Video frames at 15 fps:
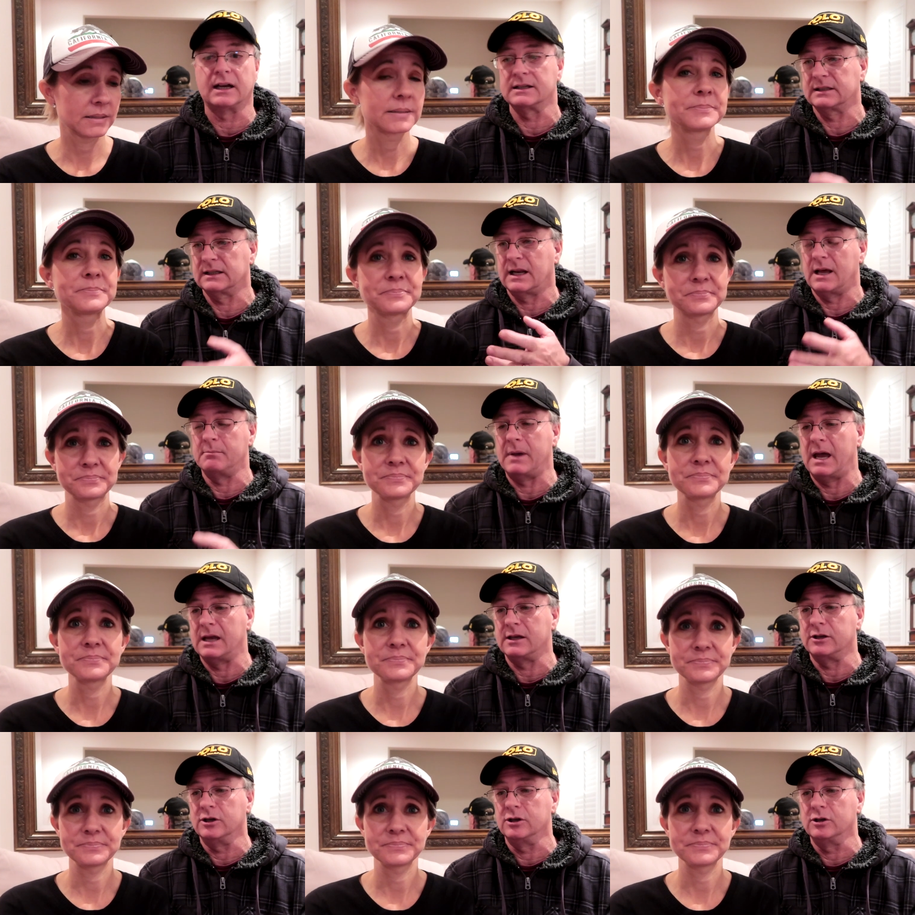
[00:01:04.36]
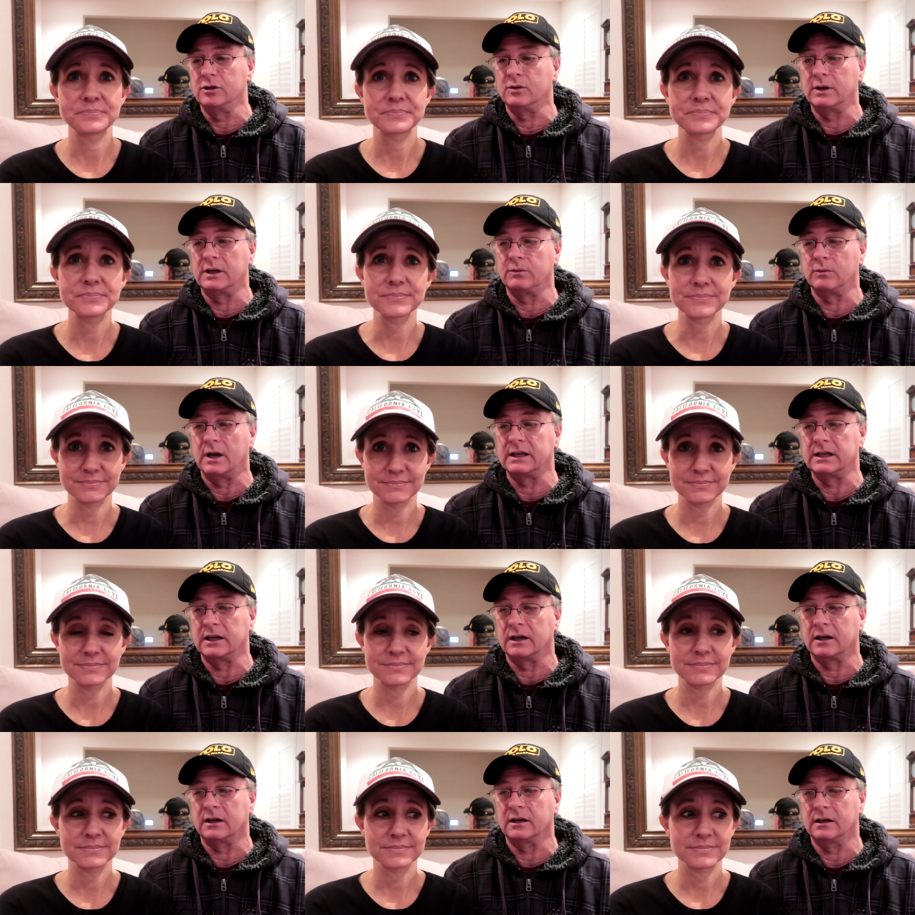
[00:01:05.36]
Speaker 1: because then I met you in what
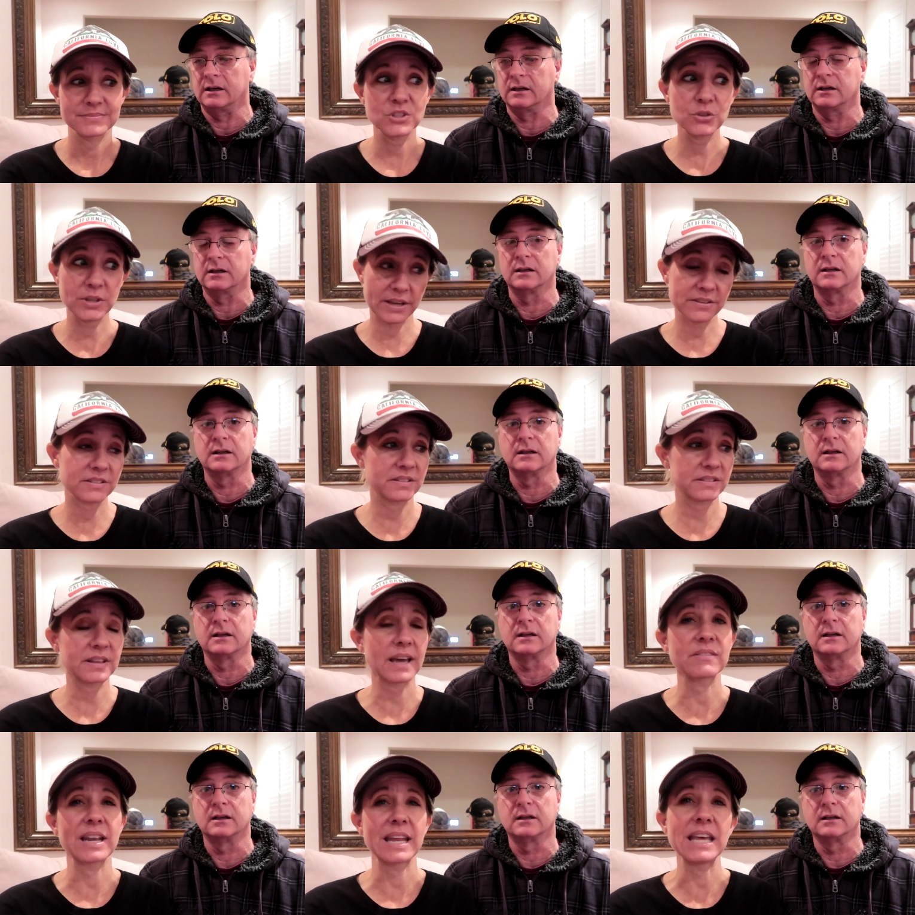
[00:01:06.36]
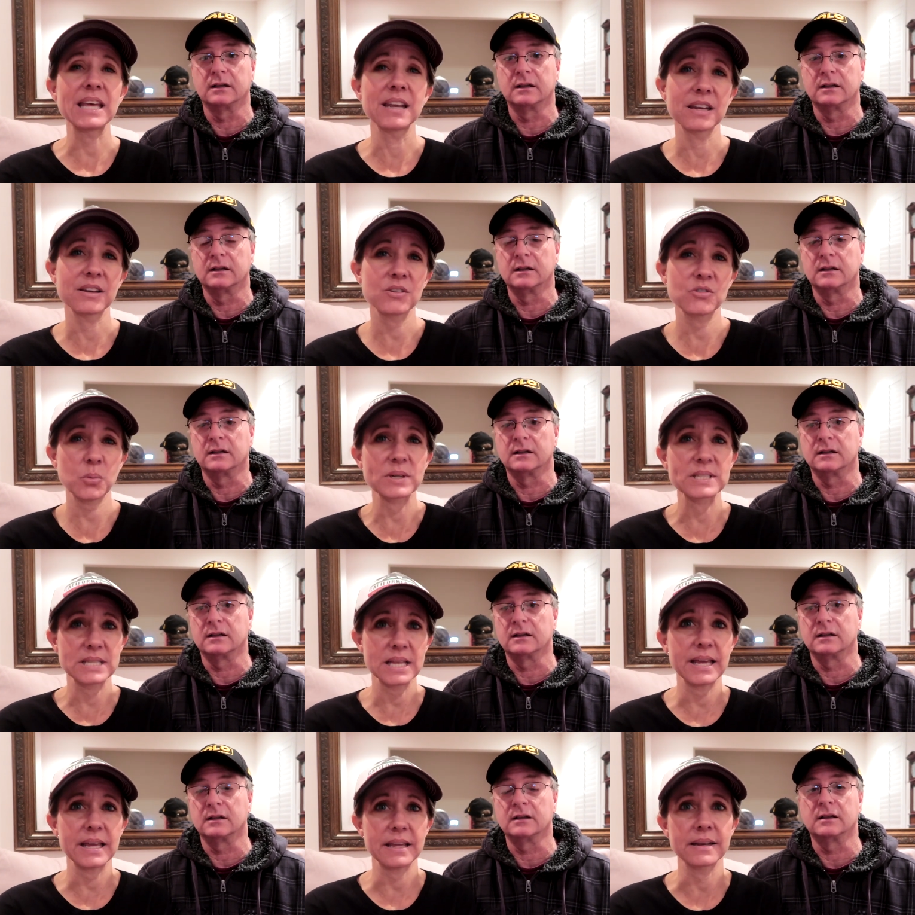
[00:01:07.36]
year?
Speaker 2: 2007, and
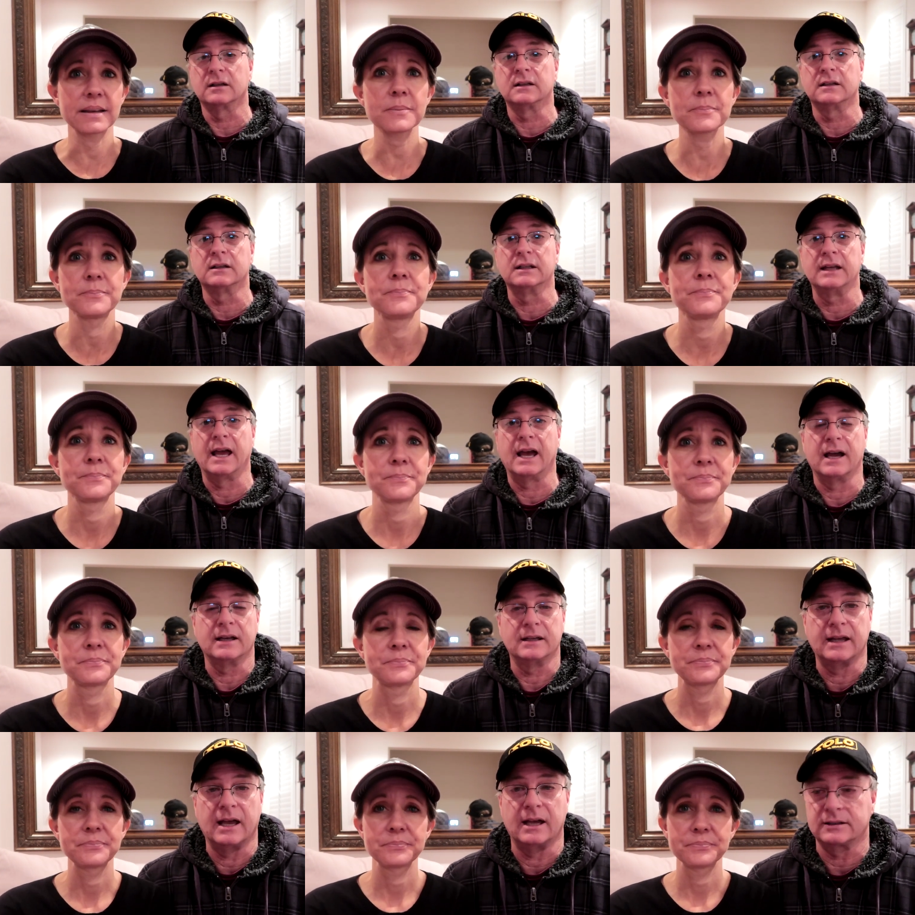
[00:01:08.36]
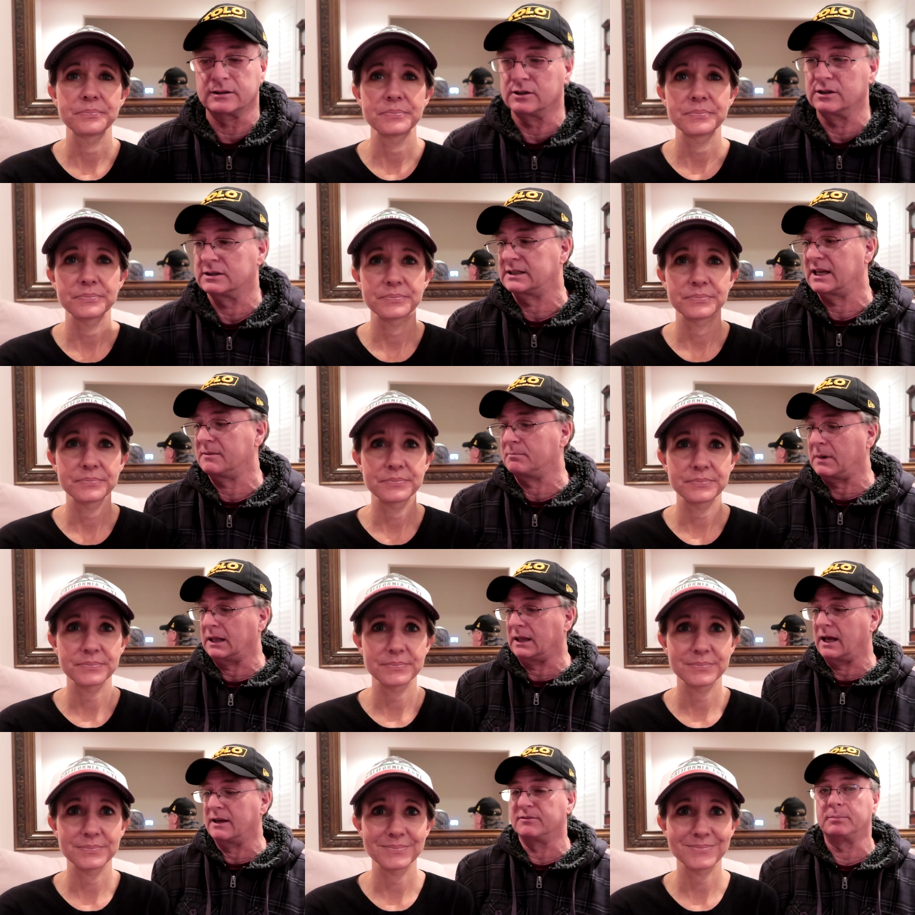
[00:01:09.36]
towards the end.
Speaker 1: Yeah, yeah, so you saved
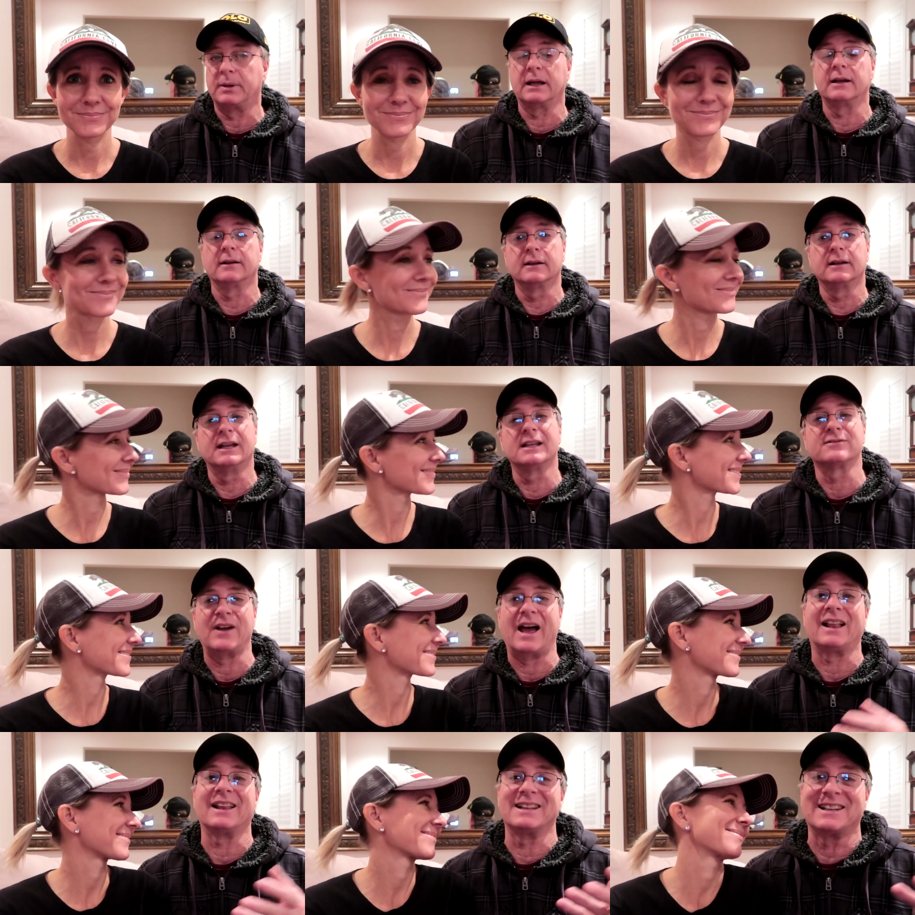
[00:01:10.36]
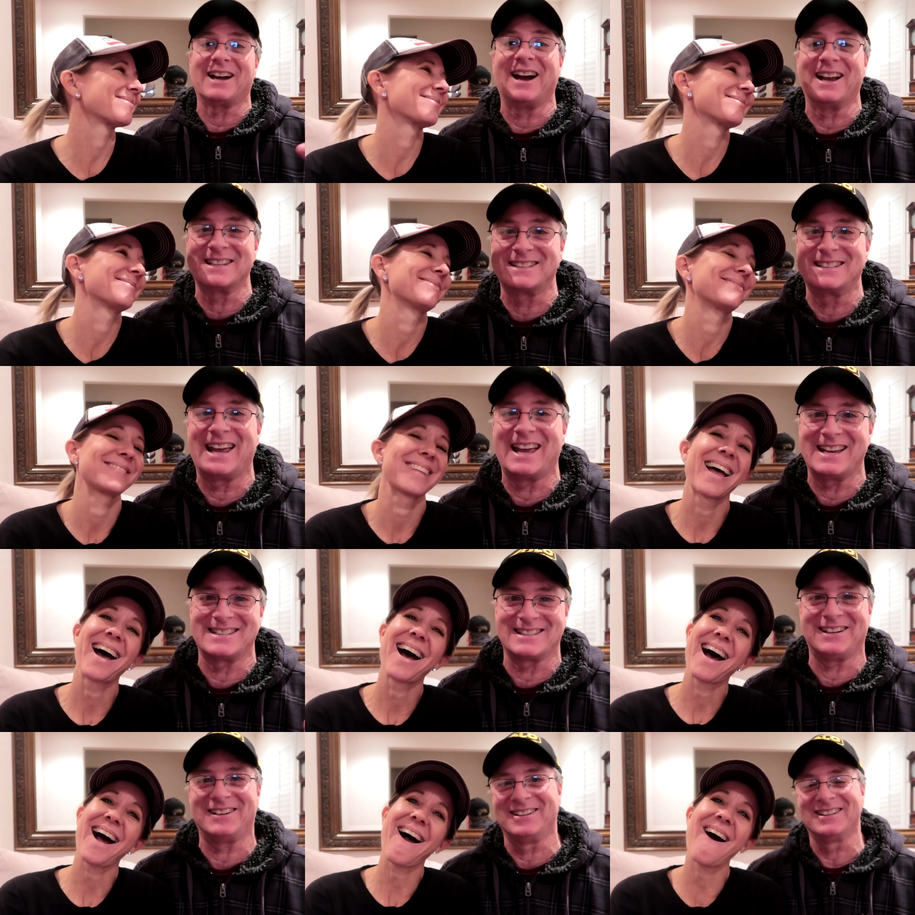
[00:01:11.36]
my life, but it's Valentine's Day,
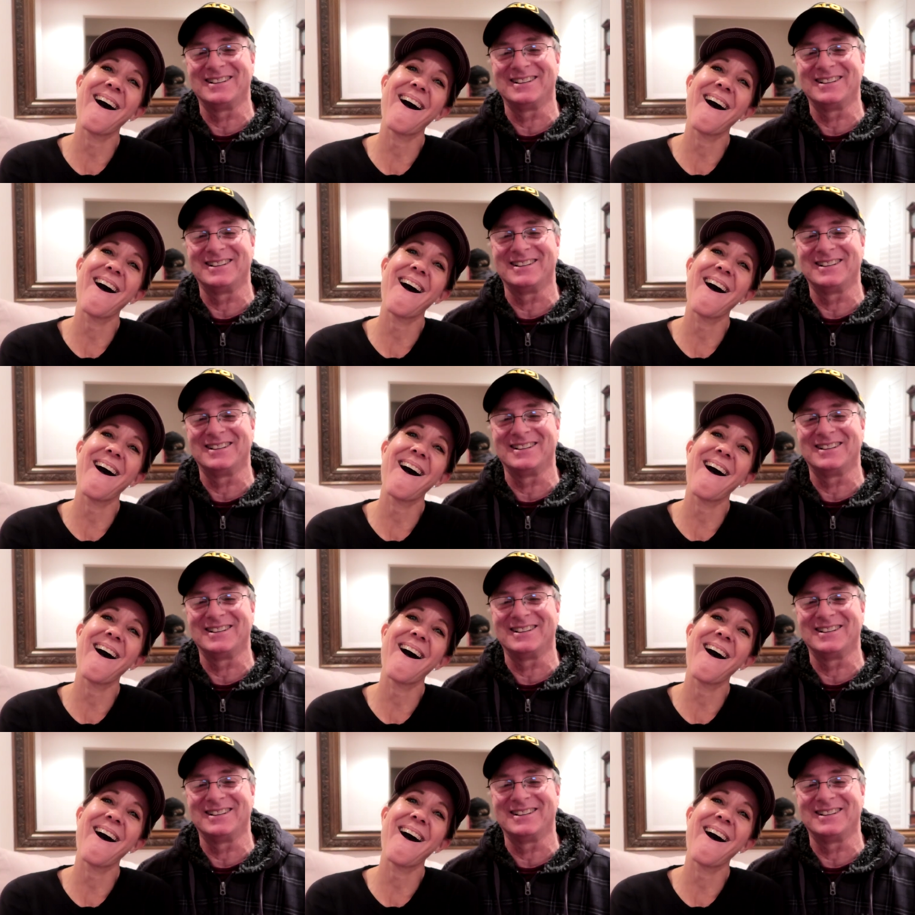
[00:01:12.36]
so,